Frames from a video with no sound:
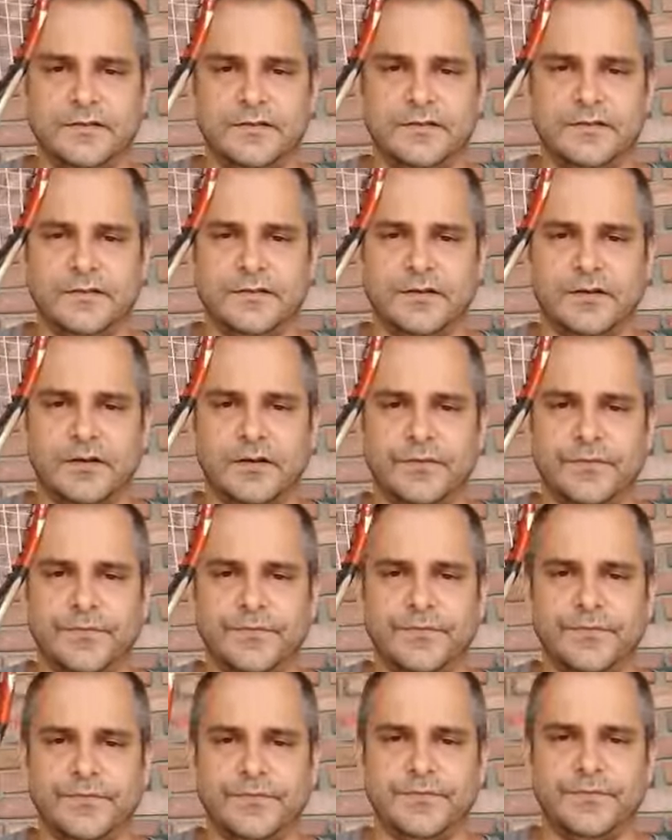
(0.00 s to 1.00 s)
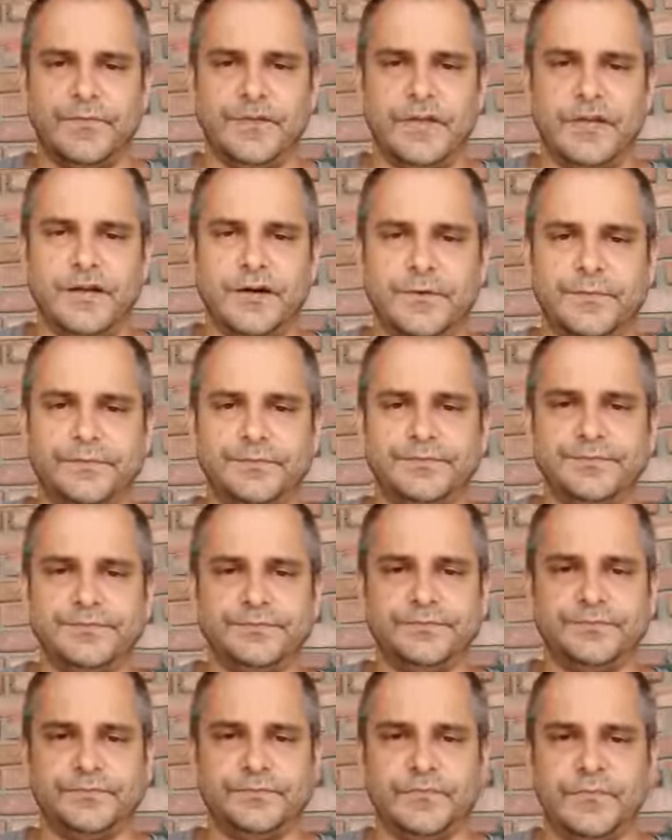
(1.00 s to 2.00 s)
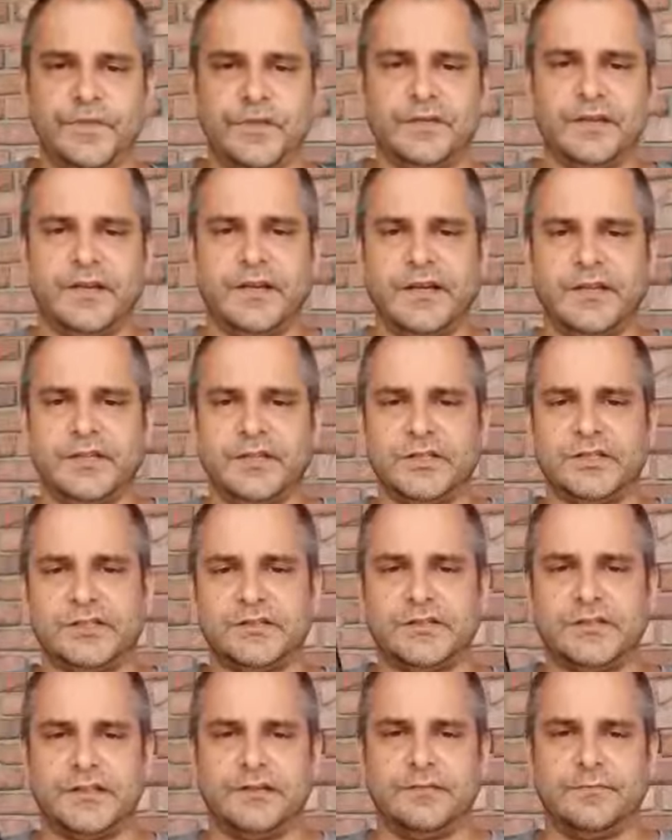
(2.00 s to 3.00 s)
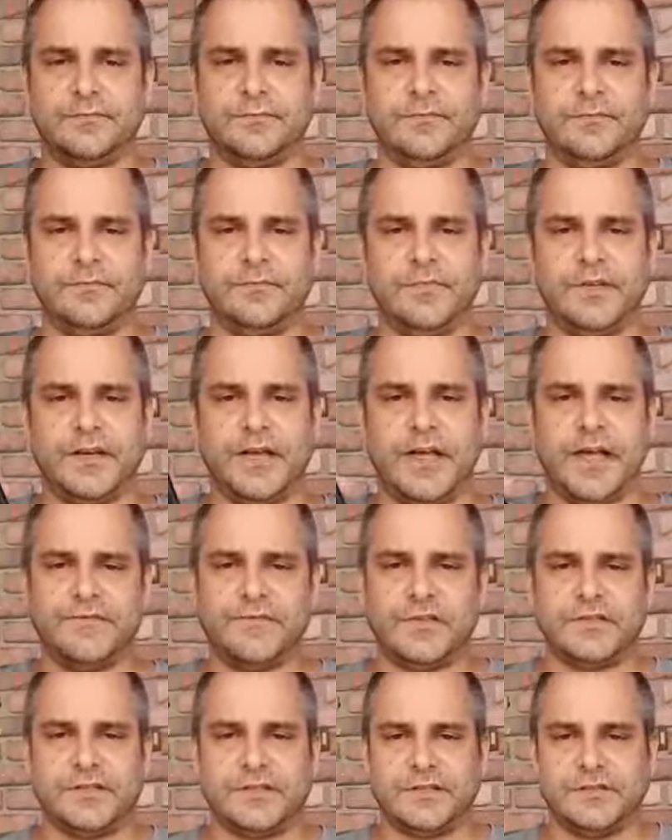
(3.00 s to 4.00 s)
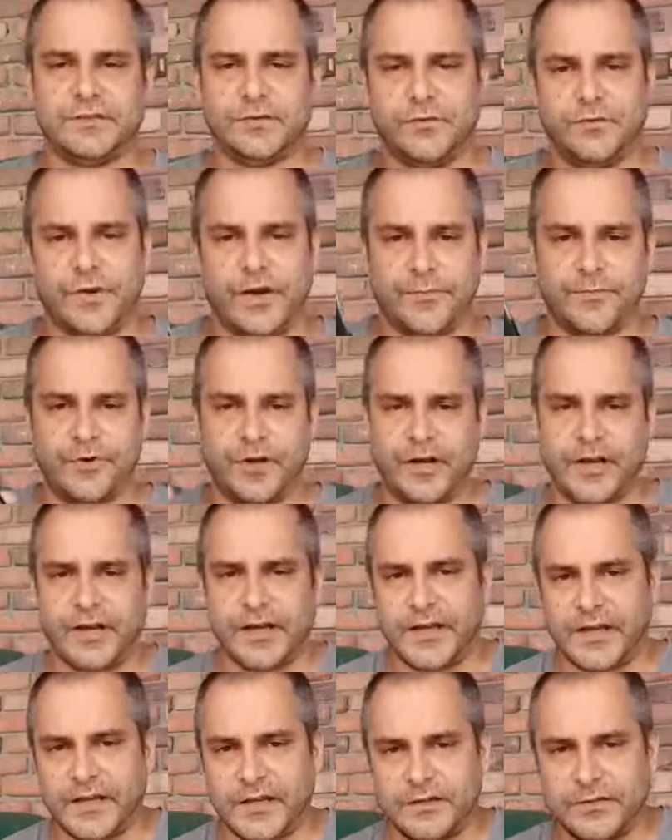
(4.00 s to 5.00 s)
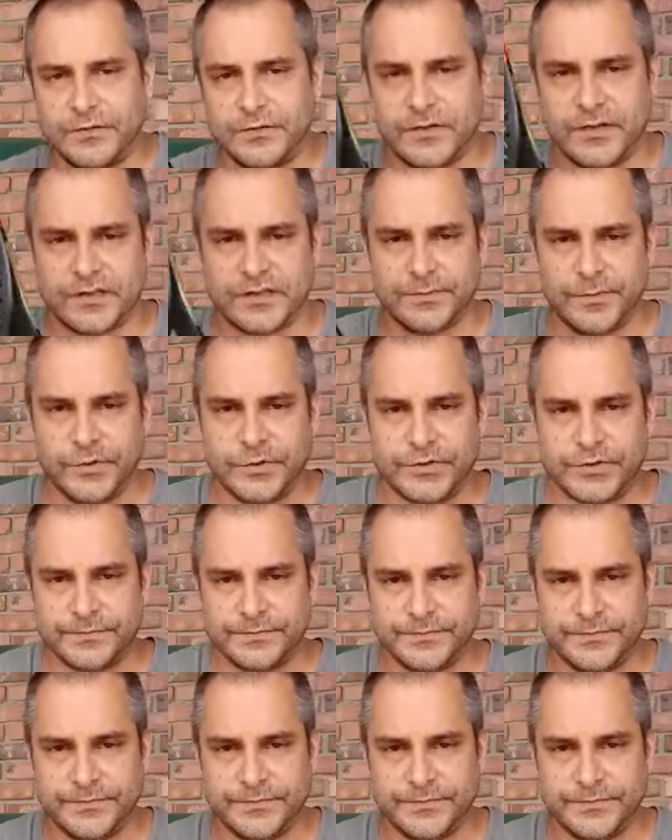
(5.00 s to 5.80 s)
So, you know, then I just can, and I have this, so when I'm running, I can do this motion.